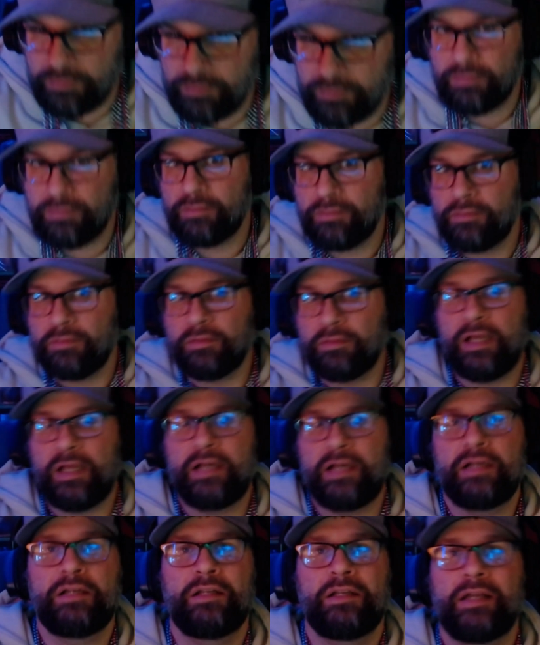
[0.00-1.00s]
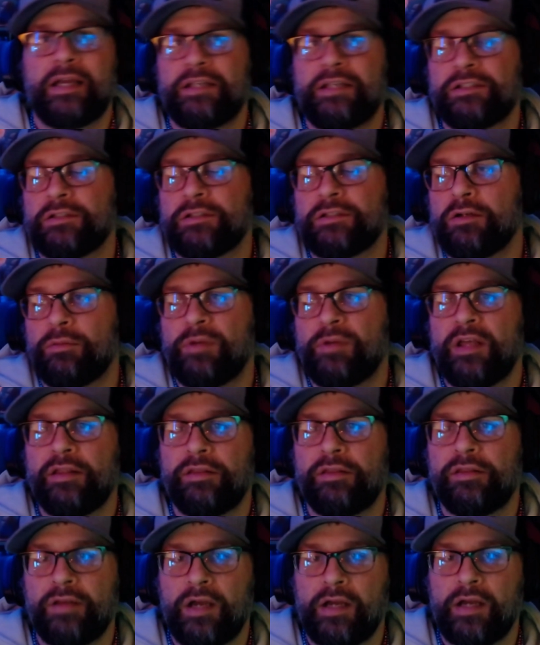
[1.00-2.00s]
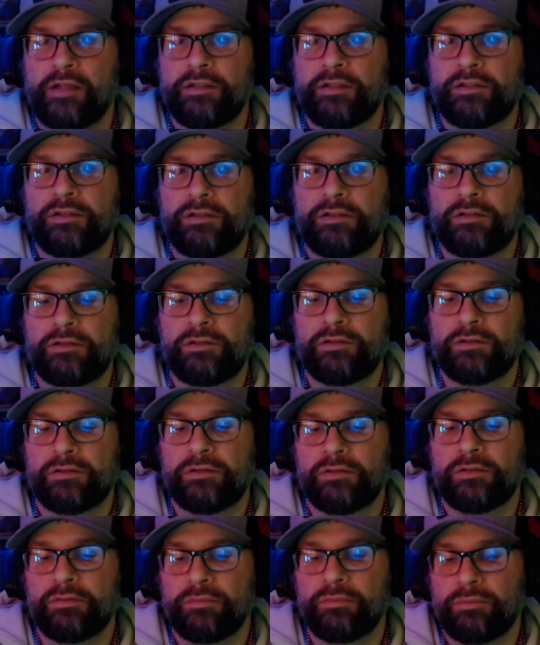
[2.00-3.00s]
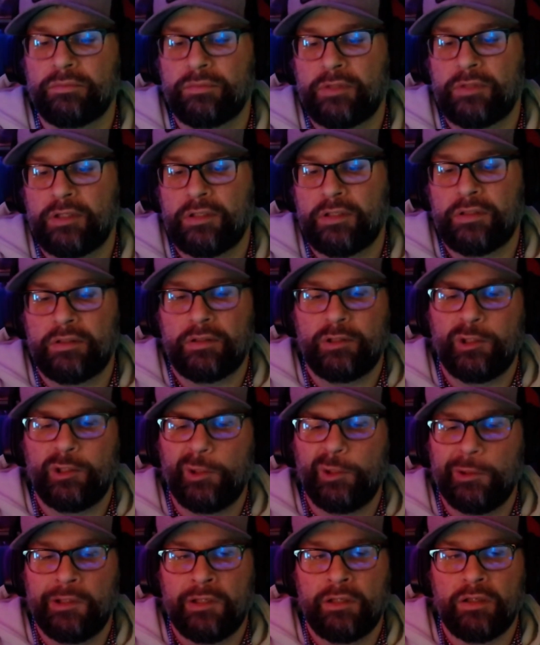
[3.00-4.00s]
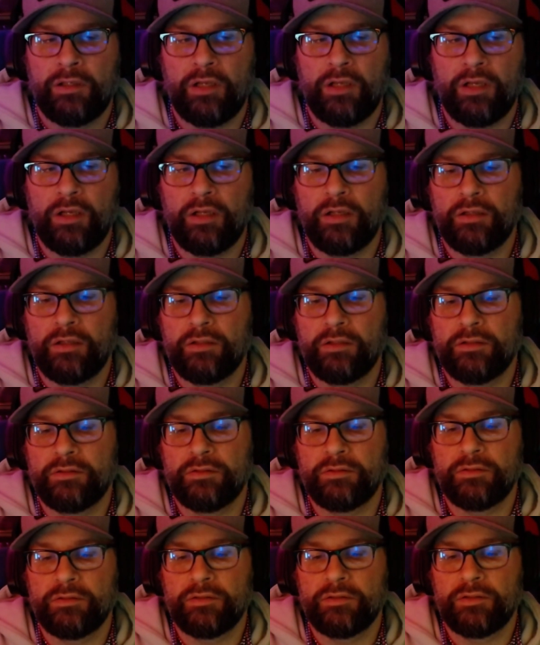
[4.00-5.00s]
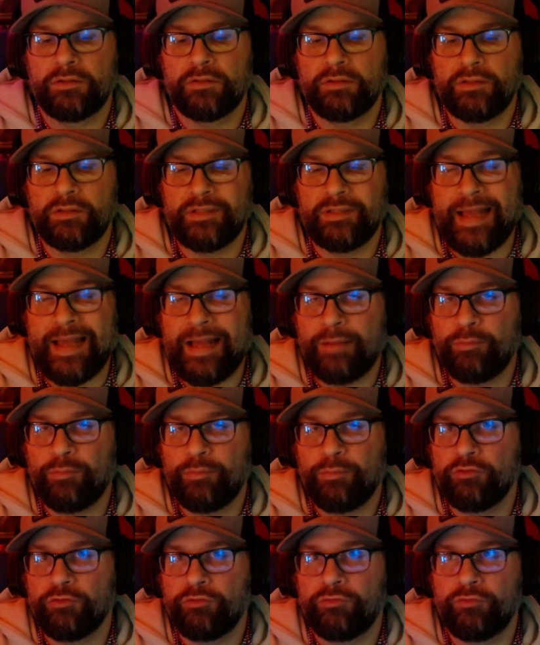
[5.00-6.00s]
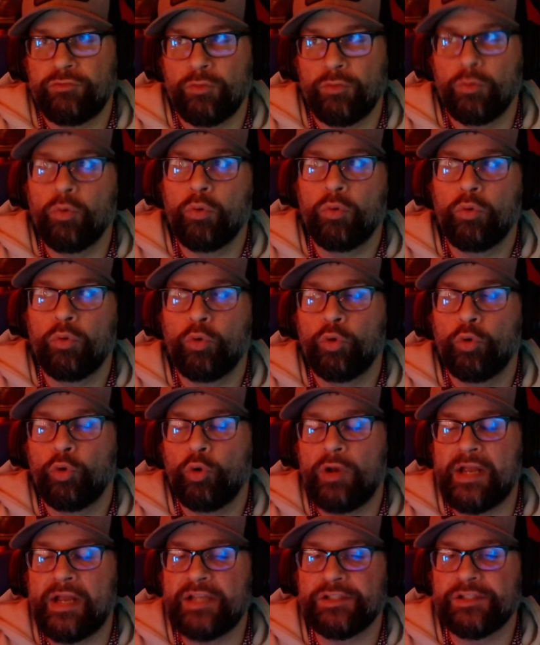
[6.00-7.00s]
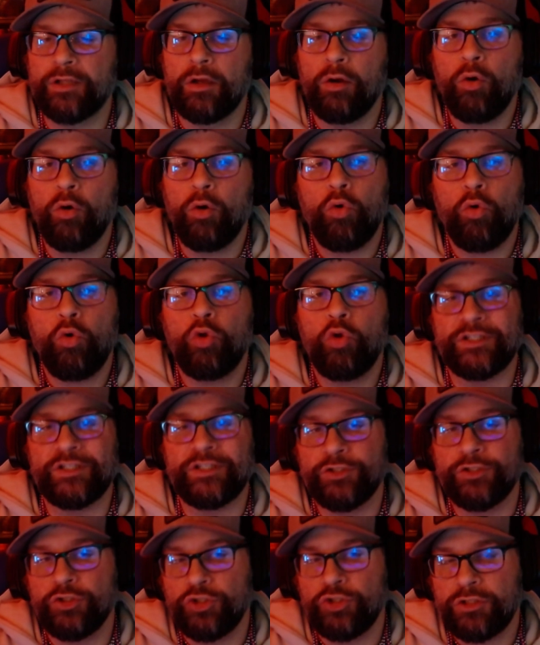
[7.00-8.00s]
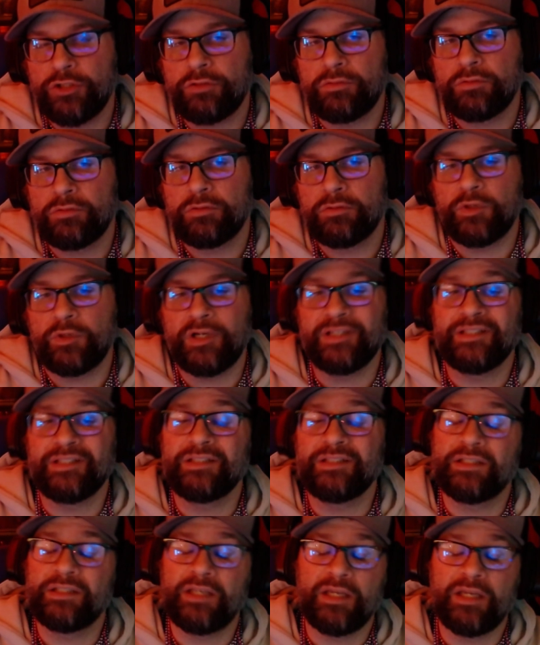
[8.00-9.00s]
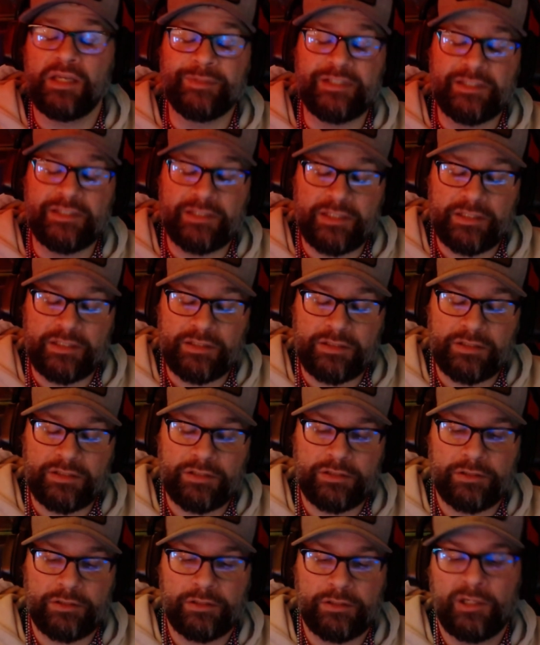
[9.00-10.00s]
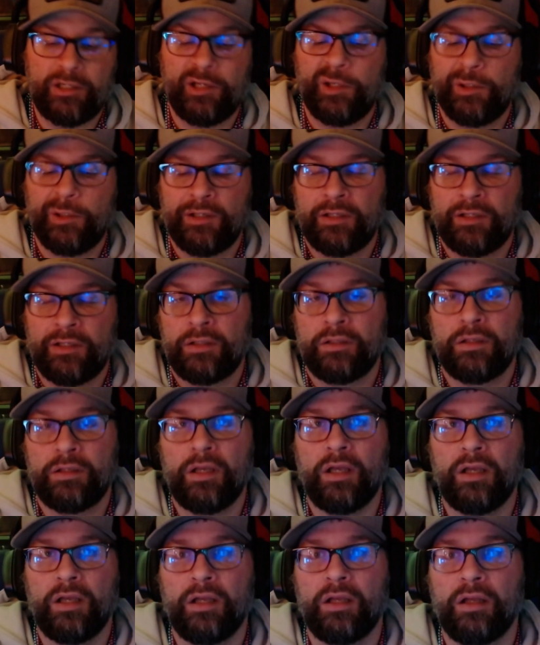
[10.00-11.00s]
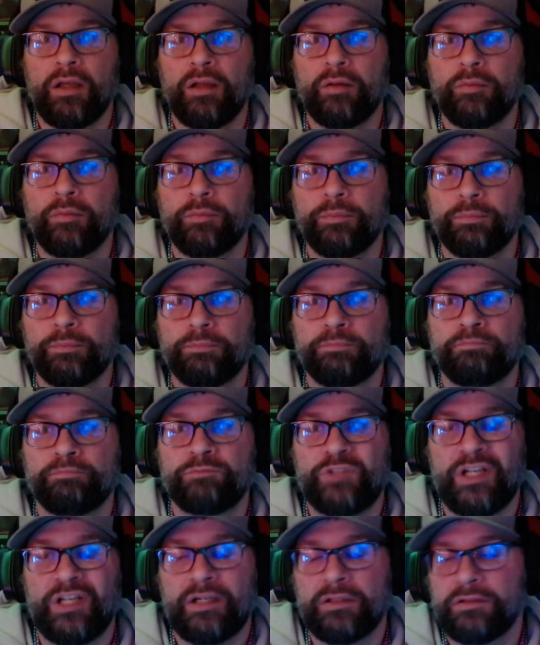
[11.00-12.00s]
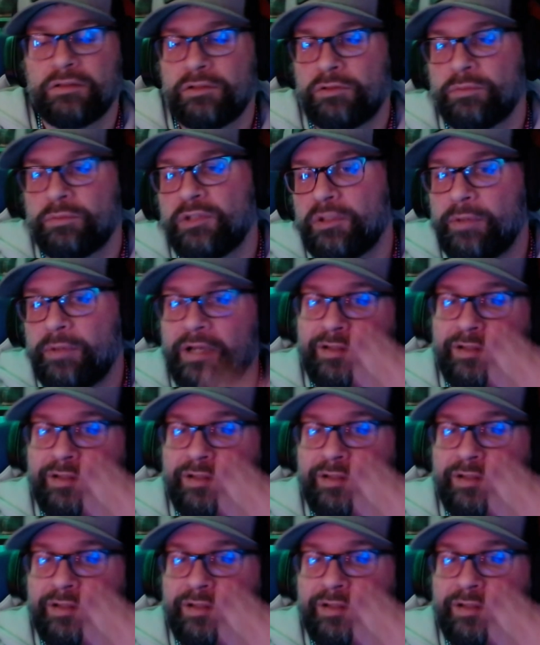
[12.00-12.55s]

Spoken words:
letting you guys know my thoughts on Diablo 4 as a whole in general, where I think the game sits. Talk a little bit about